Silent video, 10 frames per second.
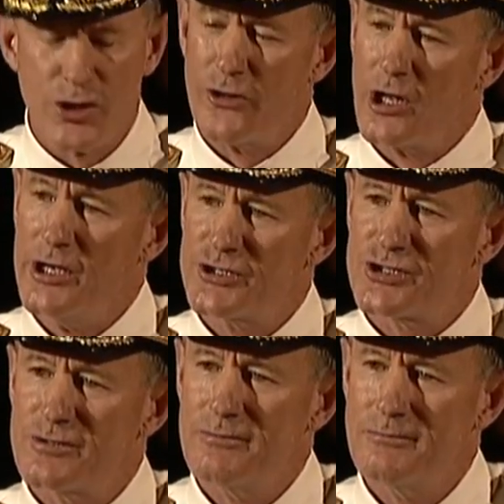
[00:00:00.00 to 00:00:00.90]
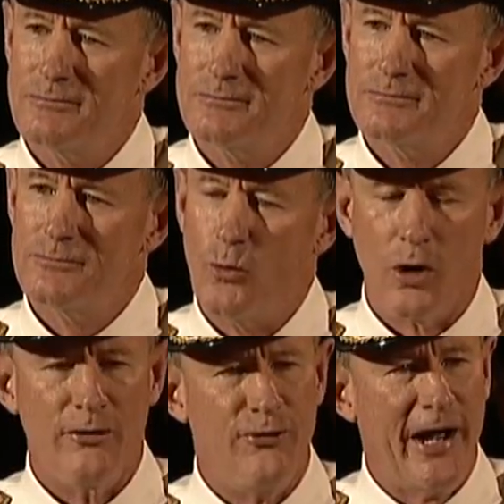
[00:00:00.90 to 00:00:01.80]
on the list
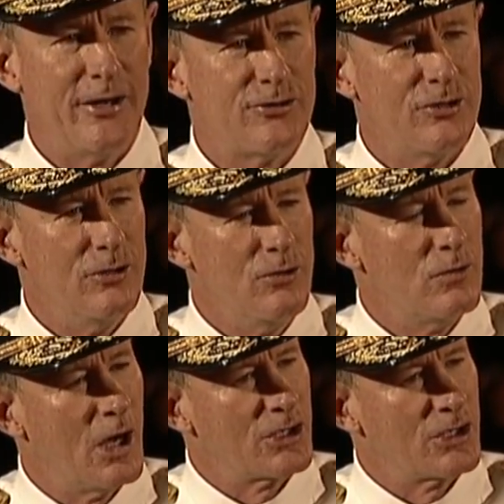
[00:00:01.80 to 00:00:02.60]
were invited to a